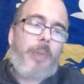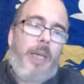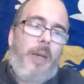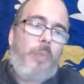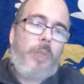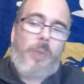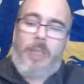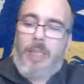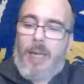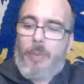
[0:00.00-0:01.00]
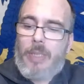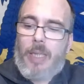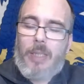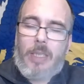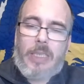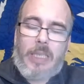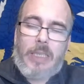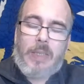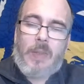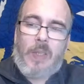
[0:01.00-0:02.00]
now between now and the end of the
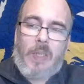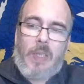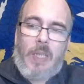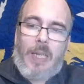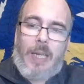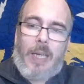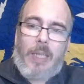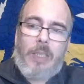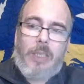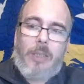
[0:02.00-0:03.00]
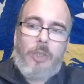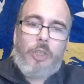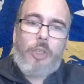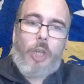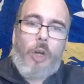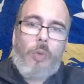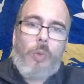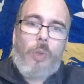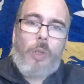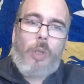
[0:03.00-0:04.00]
season and
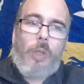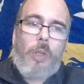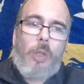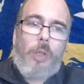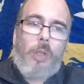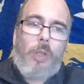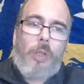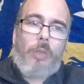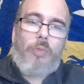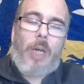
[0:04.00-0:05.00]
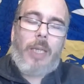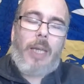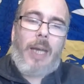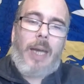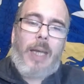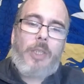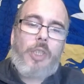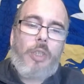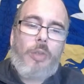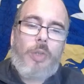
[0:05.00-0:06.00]
show the right
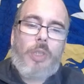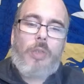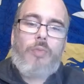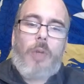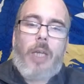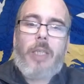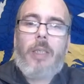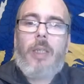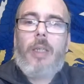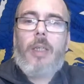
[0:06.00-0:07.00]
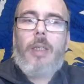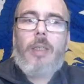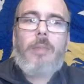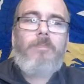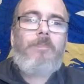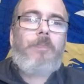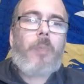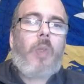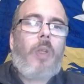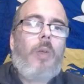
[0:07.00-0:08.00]
attitude and the right
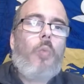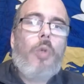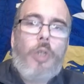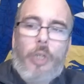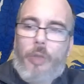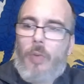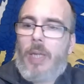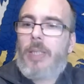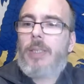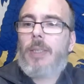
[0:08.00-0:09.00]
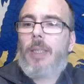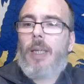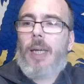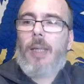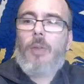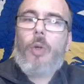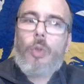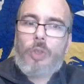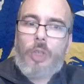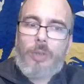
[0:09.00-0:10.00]
work rate, and
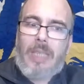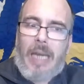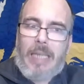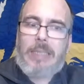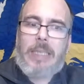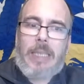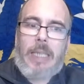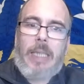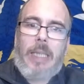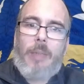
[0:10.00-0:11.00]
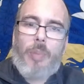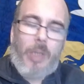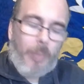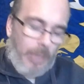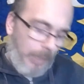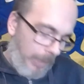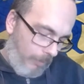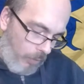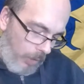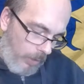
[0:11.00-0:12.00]
also tactically be a bit
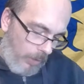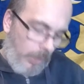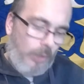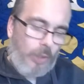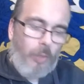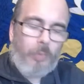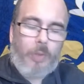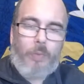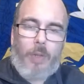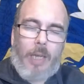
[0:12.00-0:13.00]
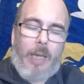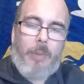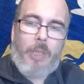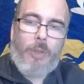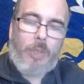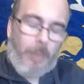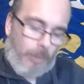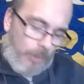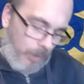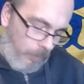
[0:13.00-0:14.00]
cleverer in terms of how he goes
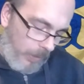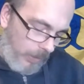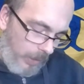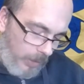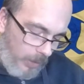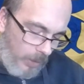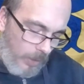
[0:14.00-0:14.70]
about his business,